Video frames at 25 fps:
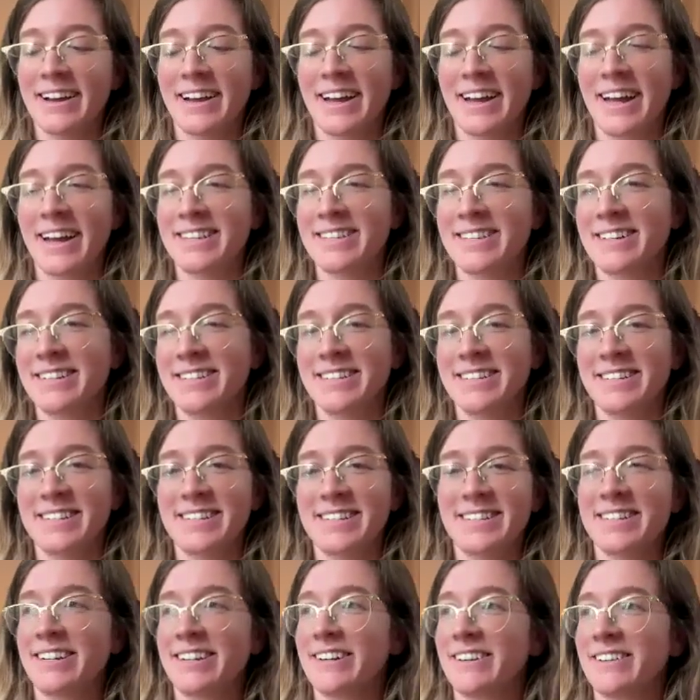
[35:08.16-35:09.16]
Okay, so I'll
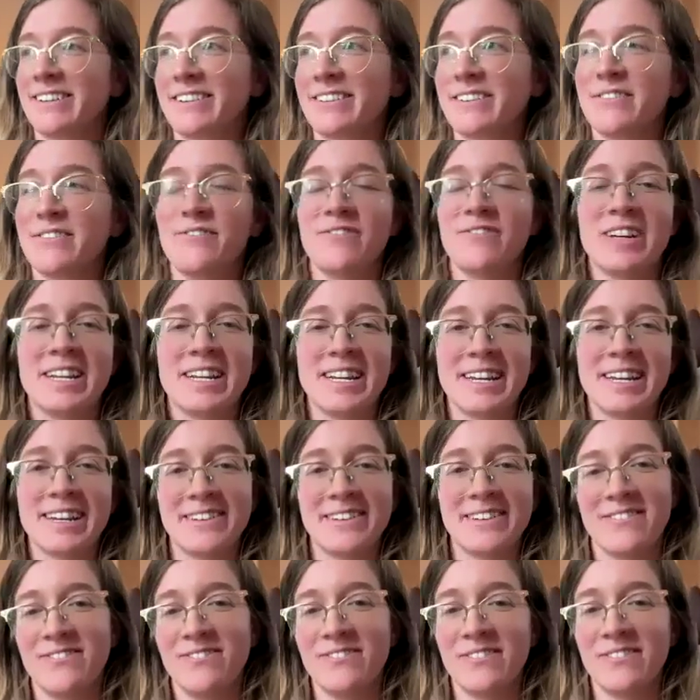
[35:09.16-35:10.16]
just share a little
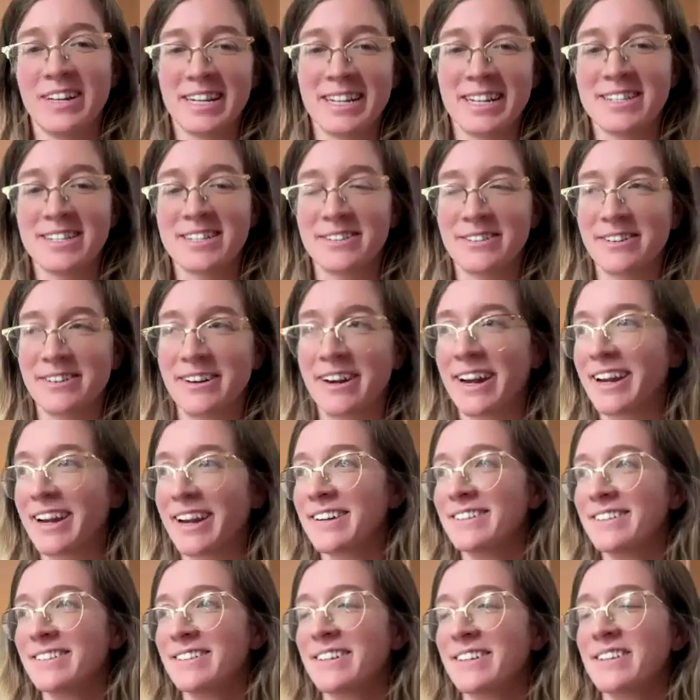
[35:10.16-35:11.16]
mini story.
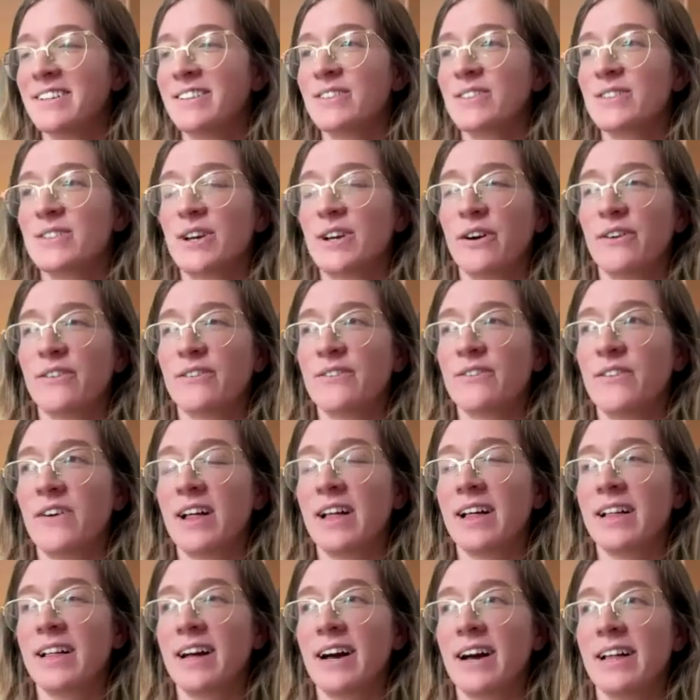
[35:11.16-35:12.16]
So
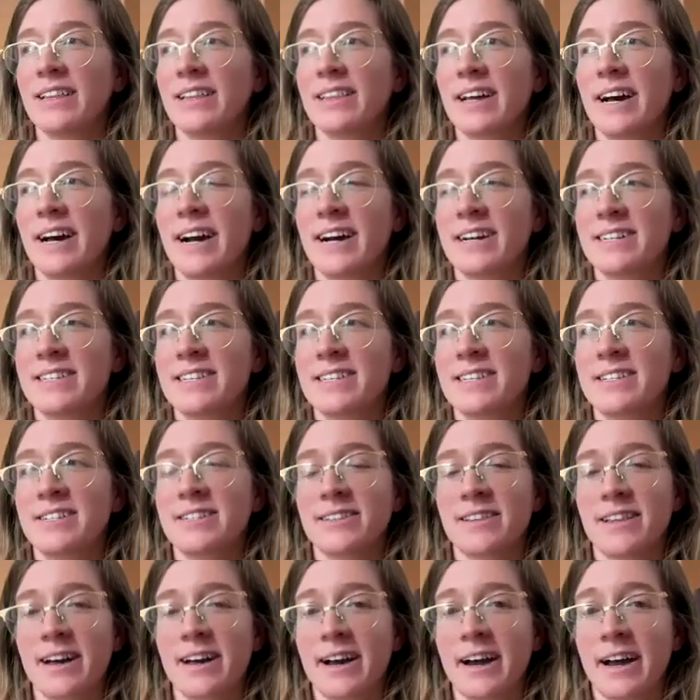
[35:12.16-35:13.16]
last
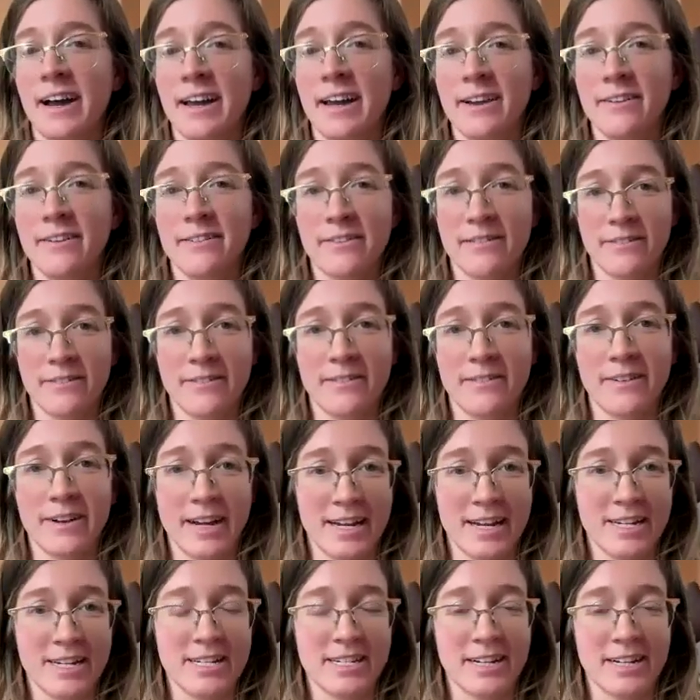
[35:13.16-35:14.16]
July,
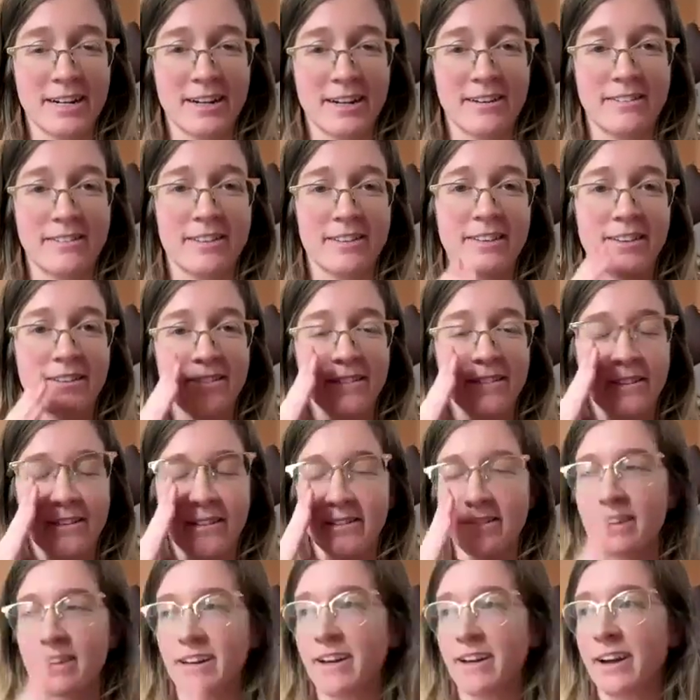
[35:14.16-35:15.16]
I shared with you
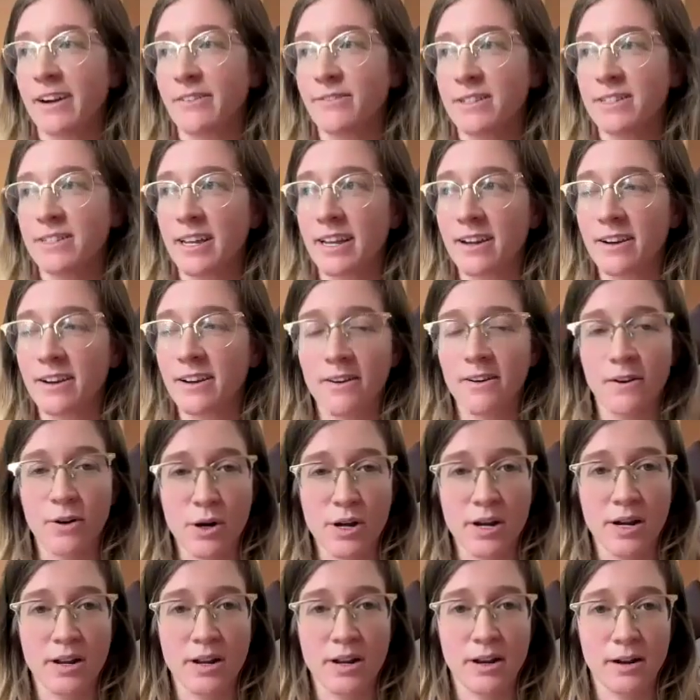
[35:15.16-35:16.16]
all that I was like
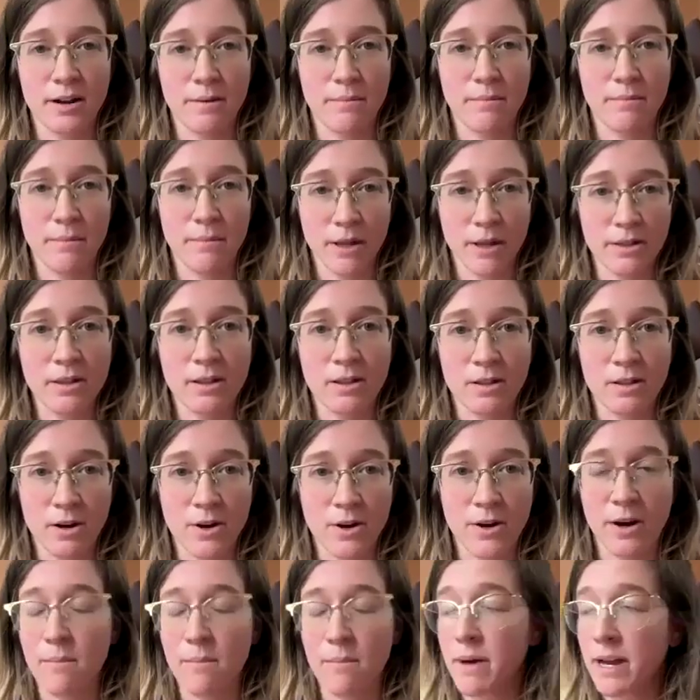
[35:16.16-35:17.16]
on a
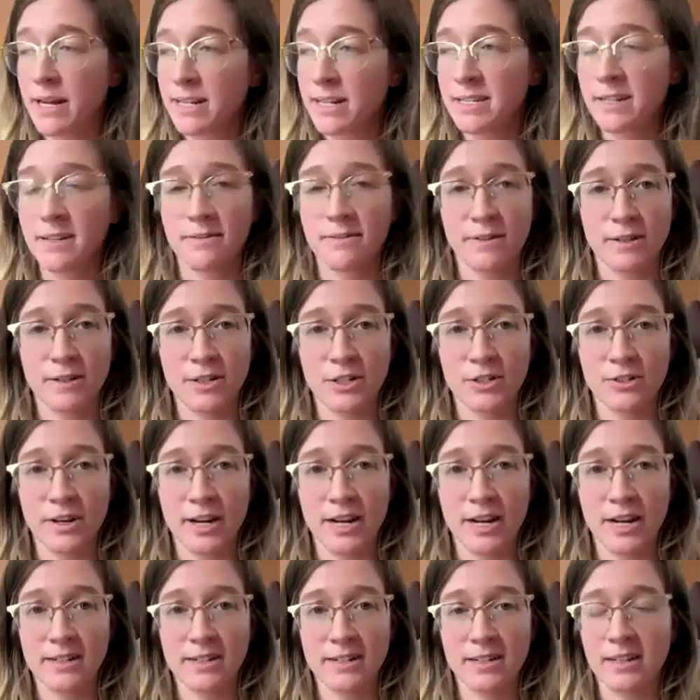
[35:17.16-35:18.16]
month-long metta
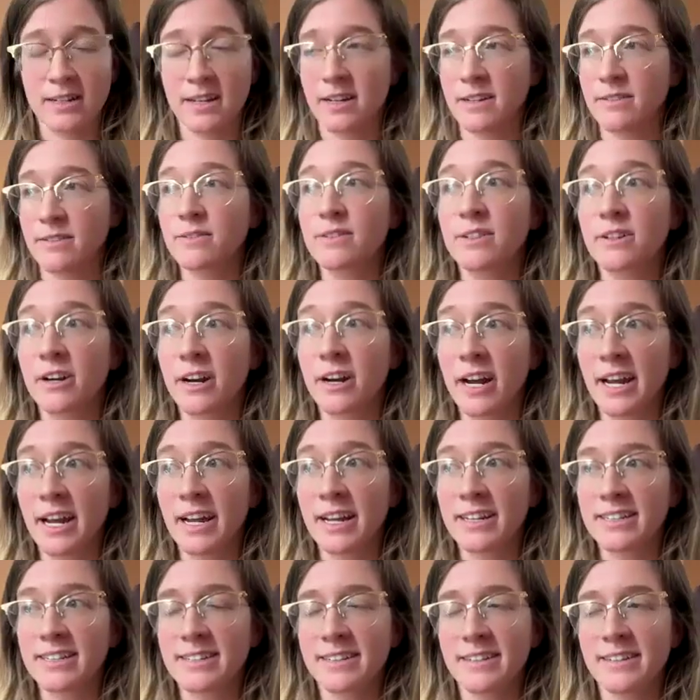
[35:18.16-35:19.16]
retreat, and it was
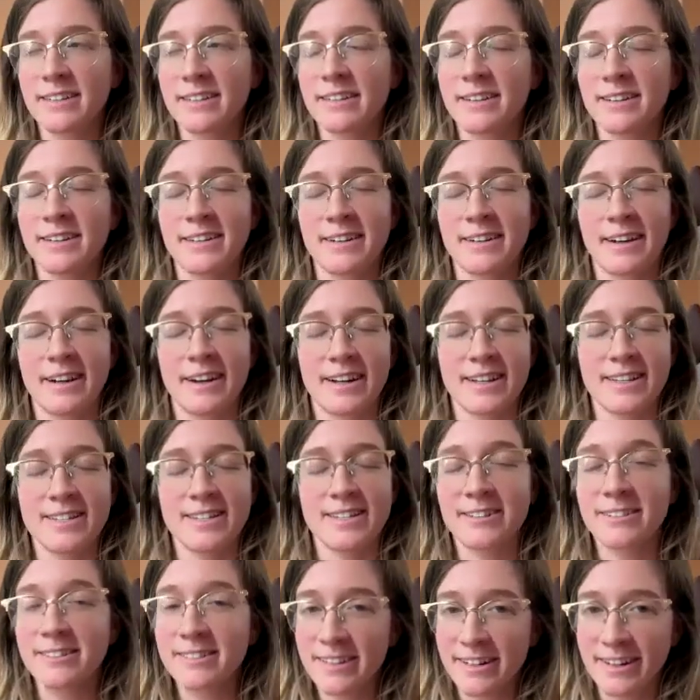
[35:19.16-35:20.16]
great. And I
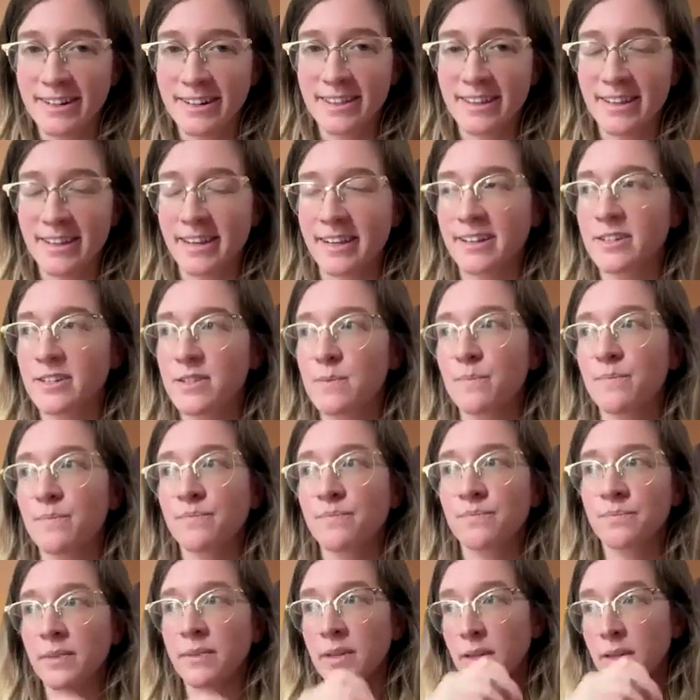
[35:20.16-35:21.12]
saw a lot of things.